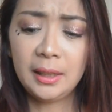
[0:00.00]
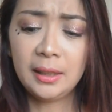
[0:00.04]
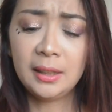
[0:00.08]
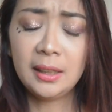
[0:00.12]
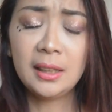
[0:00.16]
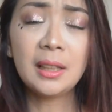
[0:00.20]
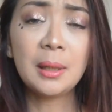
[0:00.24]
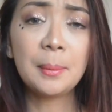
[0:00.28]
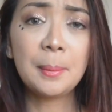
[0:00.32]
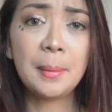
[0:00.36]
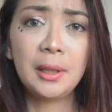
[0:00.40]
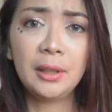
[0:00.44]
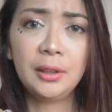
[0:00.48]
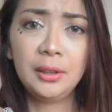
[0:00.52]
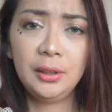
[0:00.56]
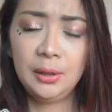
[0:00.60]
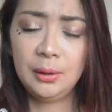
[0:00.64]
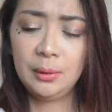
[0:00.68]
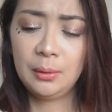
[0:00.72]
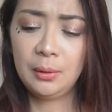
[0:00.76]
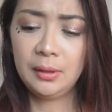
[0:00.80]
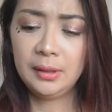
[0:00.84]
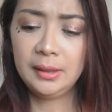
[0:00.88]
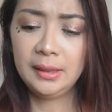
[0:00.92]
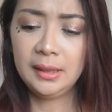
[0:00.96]
I think about
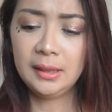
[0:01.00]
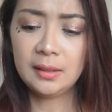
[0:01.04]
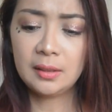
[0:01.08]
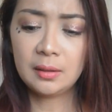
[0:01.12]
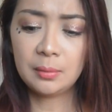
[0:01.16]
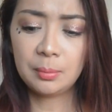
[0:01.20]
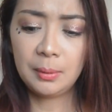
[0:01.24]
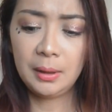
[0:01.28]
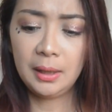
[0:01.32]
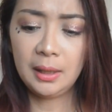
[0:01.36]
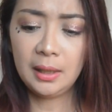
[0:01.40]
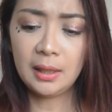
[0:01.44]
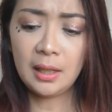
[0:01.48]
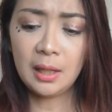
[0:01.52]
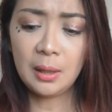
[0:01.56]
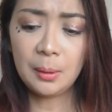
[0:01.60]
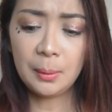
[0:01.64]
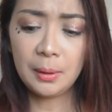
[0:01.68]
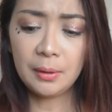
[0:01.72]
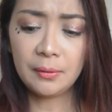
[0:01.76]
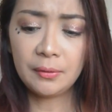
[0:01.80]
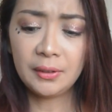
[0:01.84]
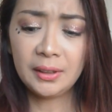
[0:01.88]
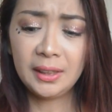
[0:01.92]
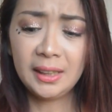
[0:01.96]
you on this ring.
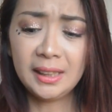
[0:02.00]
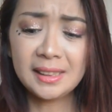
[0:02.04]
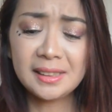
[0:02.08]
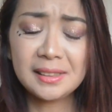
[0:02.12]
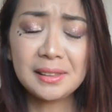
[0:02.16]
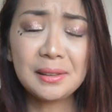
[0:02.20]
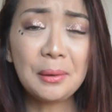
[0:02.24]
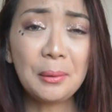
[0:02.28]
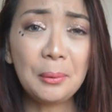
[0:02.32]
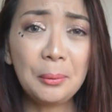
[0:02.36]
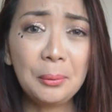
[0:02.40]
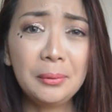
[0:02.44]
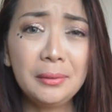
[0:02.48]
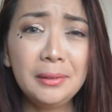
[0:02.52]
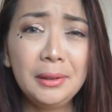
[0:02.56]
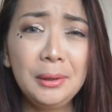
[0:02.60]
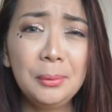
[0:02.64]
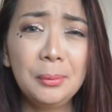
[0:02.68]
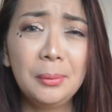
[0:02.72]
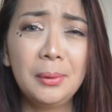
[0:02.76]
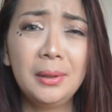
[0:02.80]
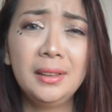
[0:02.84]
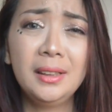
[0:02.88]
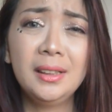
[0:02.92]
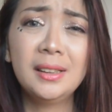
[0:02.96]
However, it's the only
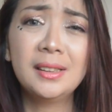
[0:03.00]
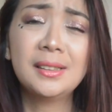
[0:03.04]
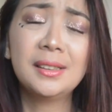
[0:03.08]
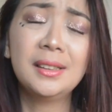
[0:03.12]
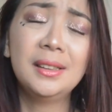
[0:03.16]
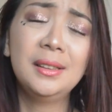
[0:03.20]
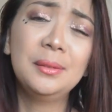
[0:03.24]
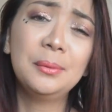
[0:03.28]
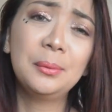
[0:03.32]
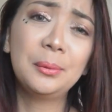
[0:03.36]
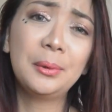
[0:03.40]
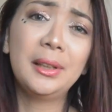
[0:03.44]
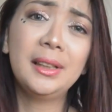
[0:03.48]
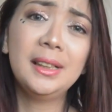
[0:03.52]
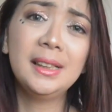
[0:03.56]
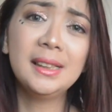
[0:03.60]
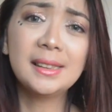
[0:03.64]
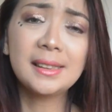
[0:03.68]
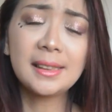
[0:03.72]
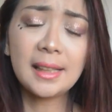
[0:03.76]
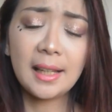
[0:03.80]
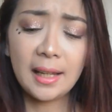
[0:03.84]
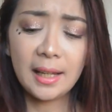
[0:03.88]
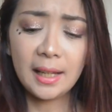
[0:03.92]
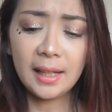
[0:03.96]
one. It's in one
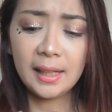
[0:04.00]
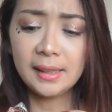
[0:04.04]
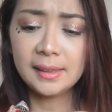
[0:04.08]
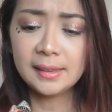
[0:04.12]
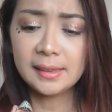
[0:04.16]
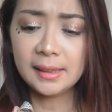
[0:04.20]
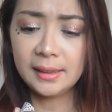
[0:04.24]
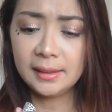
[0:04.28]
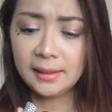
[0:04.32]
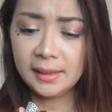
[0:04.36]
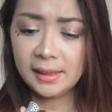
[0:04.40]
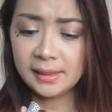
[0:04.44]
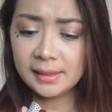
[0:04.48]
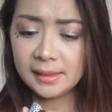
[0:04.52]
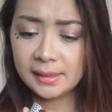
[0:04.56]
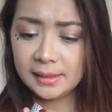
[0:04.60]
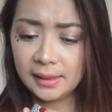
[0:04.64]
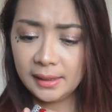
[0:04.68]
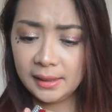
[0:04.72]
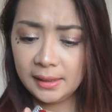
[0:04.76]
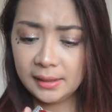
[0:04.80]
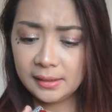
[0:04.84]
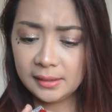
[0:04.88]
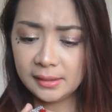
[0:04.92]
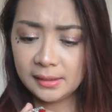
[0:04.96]
size, and it's
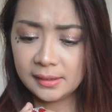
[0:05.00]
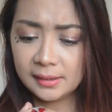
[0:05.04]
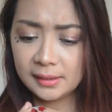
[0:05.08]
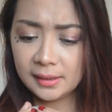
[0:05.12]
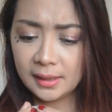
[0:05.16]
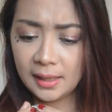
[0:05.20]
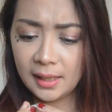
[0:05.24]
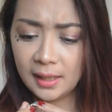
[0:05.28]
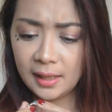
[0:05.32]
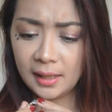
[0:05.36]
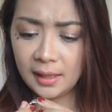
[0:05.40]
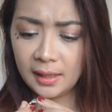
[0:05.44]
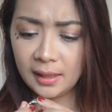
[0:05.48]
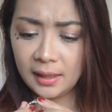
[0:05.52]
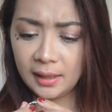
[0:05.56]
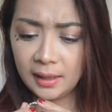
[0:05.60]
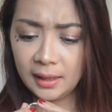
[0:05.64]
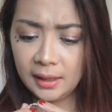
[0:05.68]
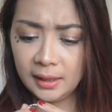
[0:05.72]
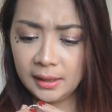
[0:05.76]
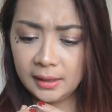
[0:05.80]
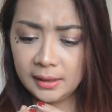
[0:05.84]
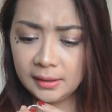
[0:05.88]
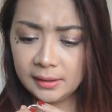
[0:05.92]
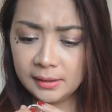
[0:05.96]
in
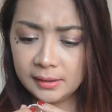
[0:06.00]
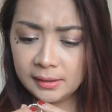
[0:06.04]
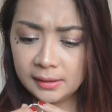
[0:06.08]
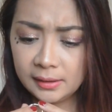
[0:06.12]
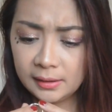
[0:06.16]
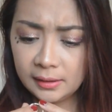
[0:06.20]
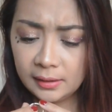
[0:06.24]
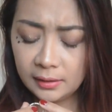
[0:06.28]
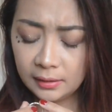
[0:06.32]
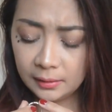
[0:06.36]
size